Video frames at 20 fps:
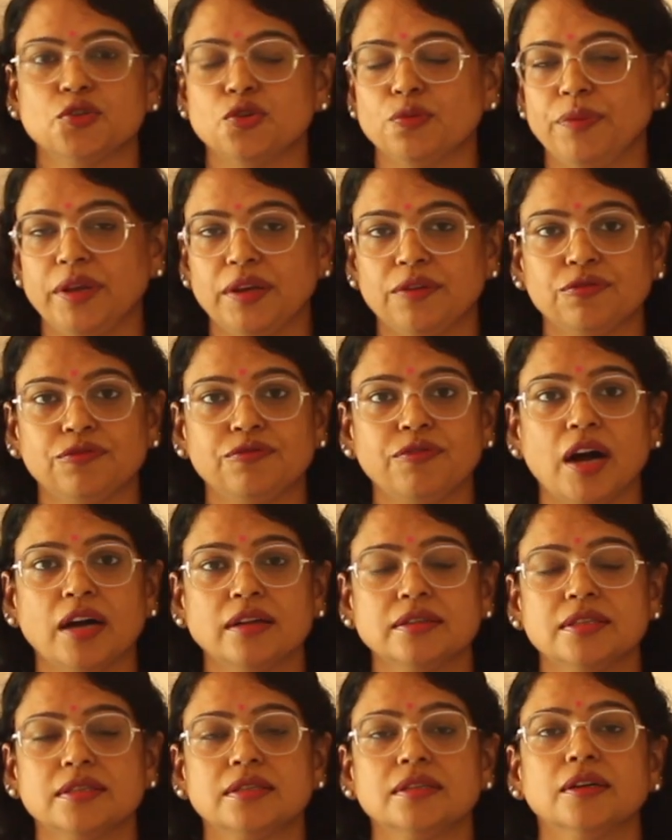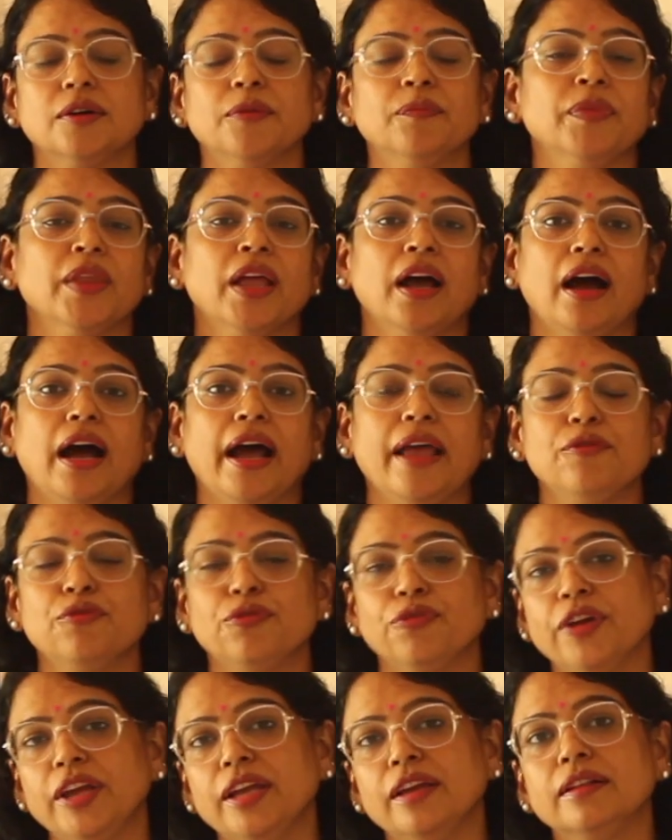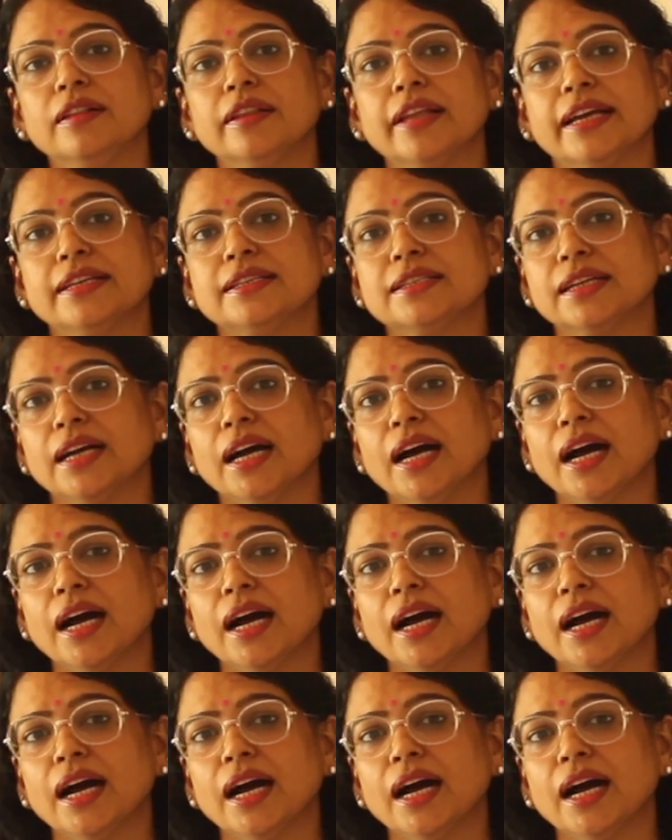to beat faster. I feel that